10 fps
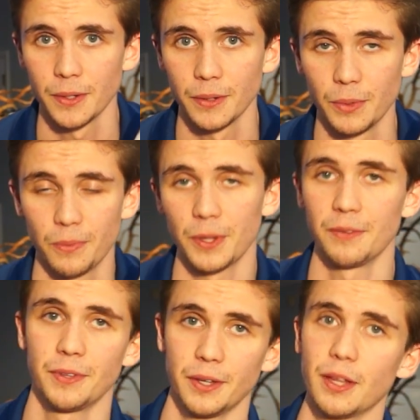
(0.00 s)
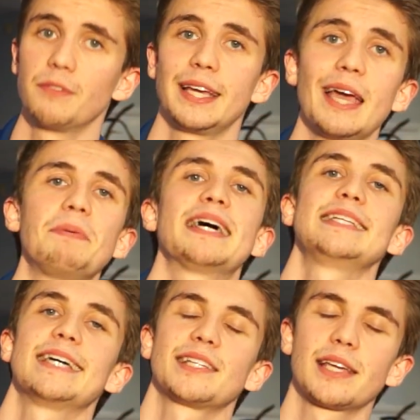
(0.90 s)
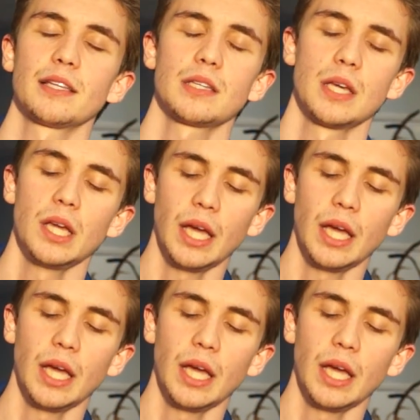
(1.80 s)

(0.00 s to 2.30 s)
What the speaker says: with one of the lovely API test kits,